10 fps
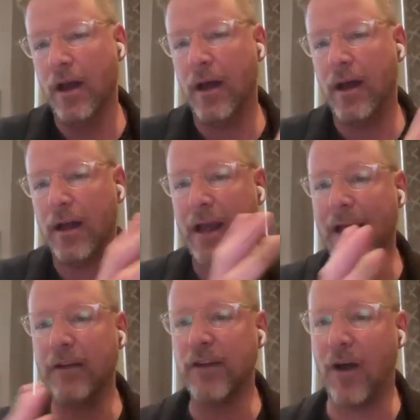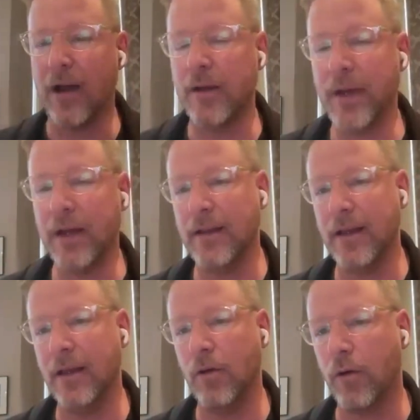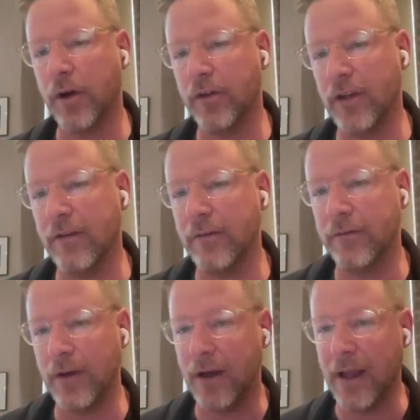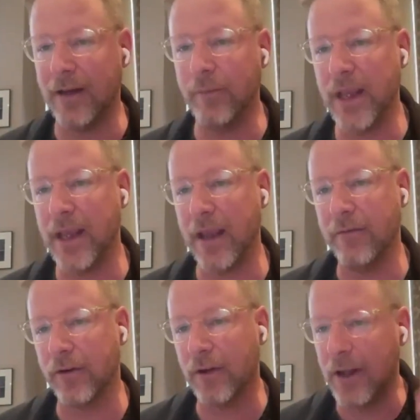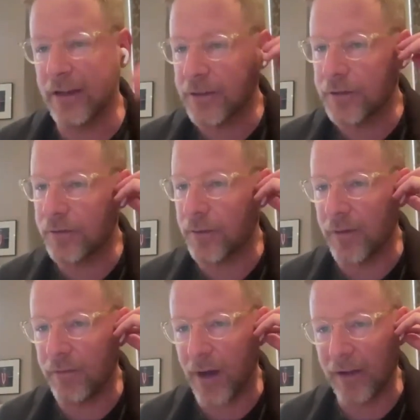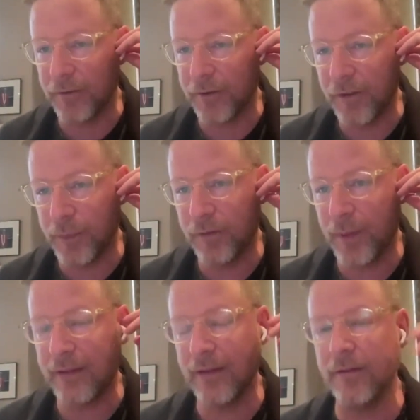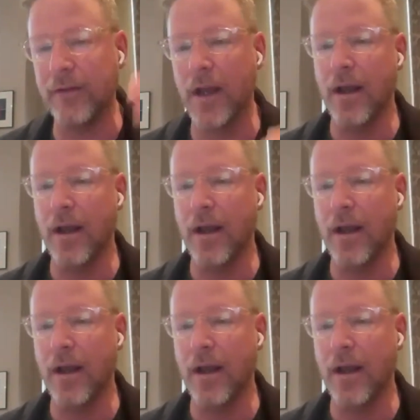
Uh, kind of talk about the origin of uh, N P K fertilizers from the phosphorus perspective,